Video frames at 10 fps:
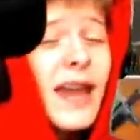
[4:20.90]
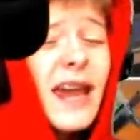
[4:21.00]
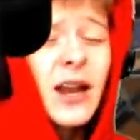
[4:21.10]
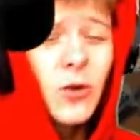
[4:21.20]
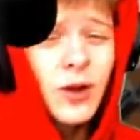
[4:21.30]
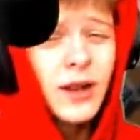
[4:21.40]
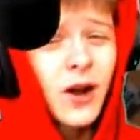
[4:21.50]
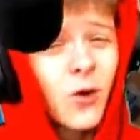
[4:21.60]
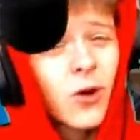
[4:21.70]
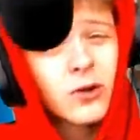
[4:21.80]
in arena
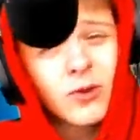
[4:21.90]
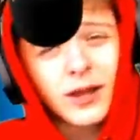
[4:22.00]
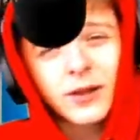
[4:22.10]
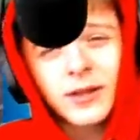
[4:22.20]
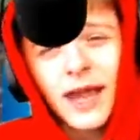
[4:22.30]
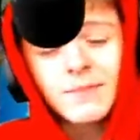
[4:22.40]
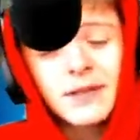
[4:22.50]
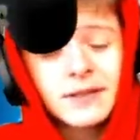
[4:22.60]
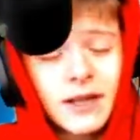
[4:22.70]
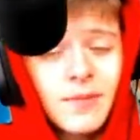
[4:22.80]
or in regular games,
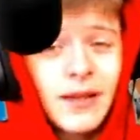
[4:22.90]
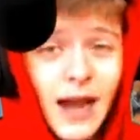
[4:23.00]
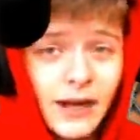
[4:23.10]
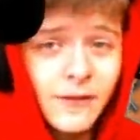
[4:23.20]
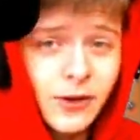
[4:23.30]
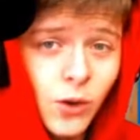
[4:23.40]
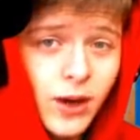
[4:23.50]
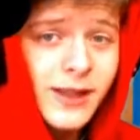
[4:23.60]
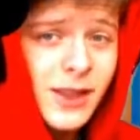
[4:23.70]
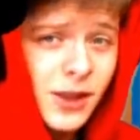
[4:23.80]
it's going to be kind of
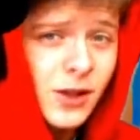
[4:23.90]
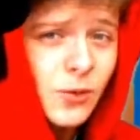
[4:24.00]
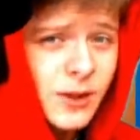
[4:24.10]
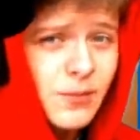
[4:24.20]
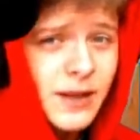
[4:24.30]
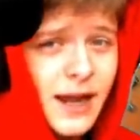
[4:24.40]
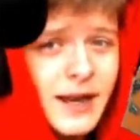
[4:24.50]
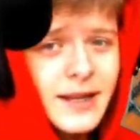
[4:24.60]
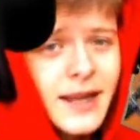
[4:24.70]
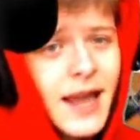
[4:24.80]
annoying dealing with the
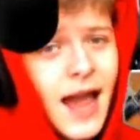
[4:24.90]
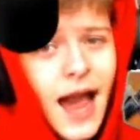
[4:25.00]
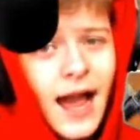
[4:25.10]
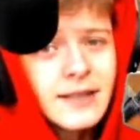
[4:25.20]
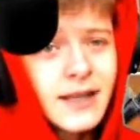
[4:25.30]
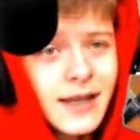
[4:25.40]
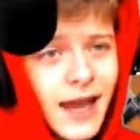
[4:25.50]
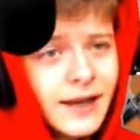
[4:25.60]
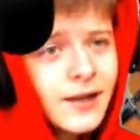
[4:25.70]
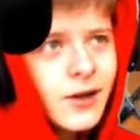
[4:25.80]
P90, as,
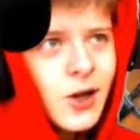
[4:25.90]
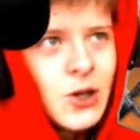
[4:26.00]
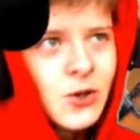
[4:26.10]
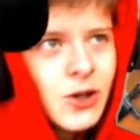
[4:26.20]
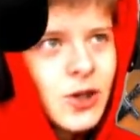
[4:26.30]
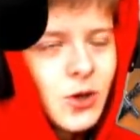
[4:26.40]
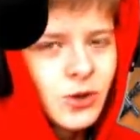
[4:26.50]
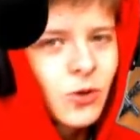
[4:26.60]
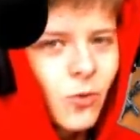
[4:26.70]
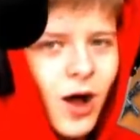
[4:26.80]
again, you can shoot
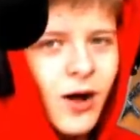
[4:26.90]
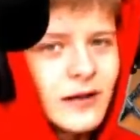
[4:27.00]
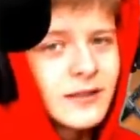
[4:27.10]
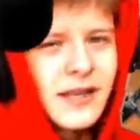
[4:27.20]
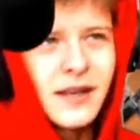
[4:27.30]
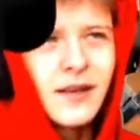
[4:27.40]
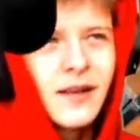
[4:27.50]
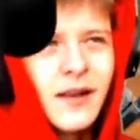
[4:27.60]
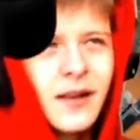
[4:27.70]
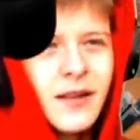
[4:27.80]
through walls, and
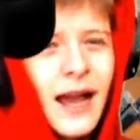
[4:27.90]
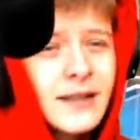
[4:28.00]
last